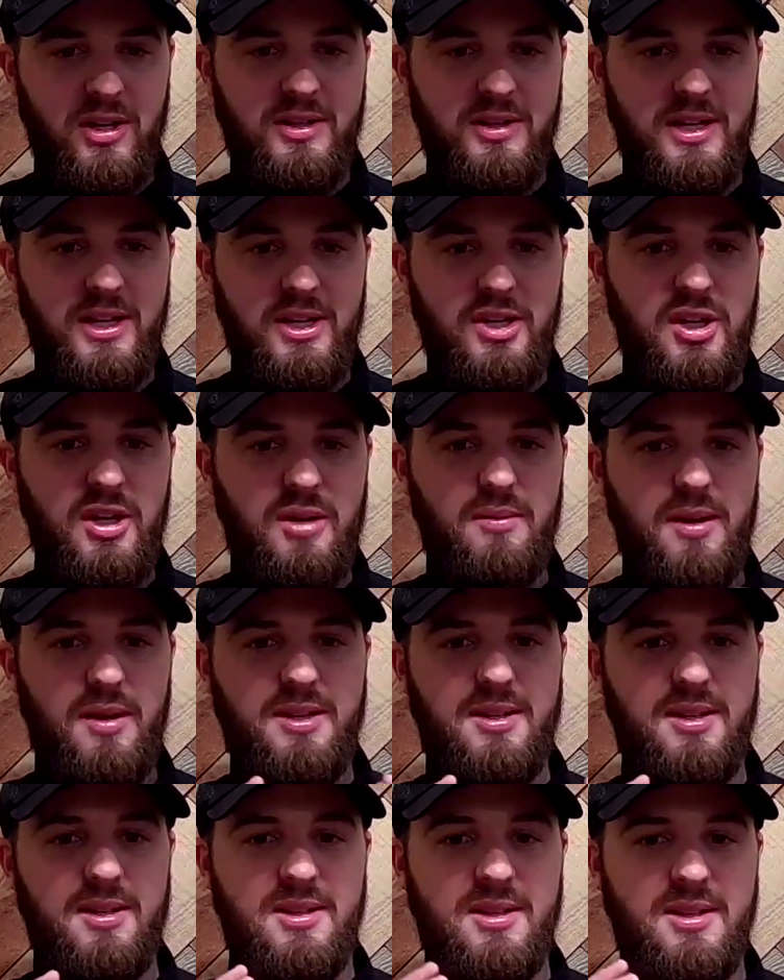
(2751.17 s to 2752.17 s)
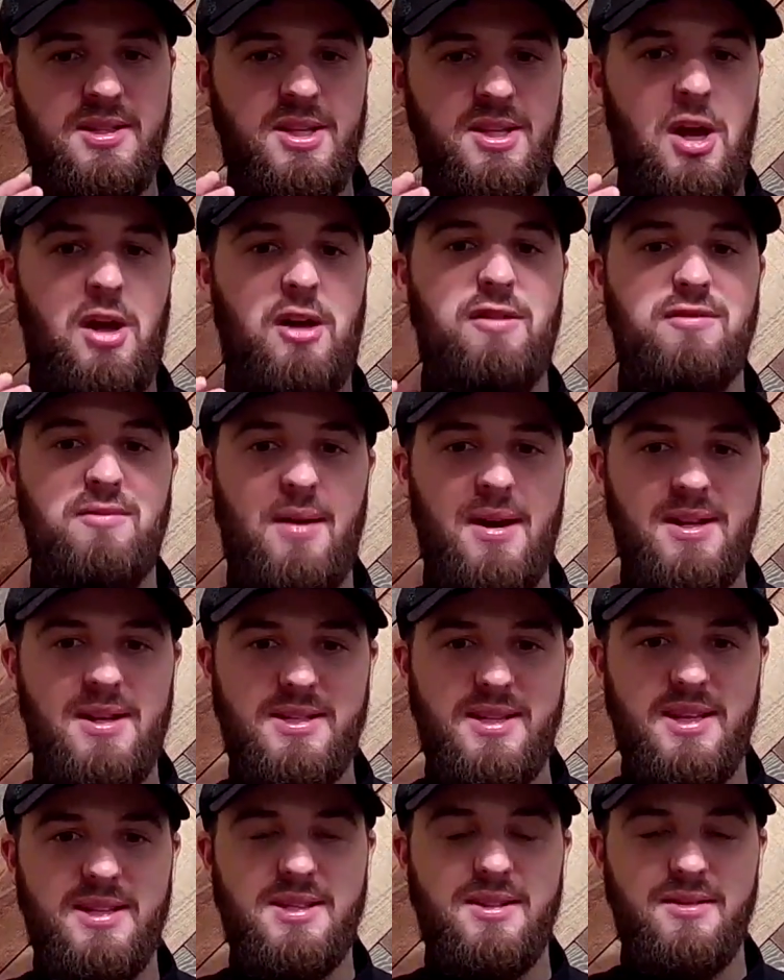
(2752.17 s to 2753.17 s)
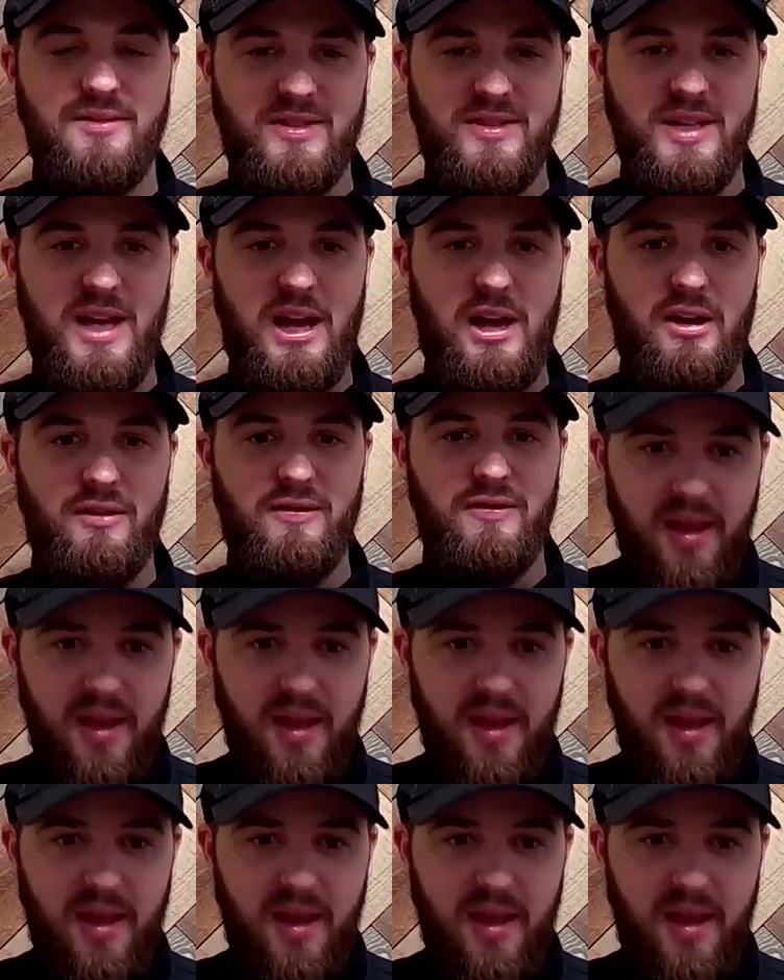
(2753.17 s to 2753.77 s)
teaching me to dissolve my sense of self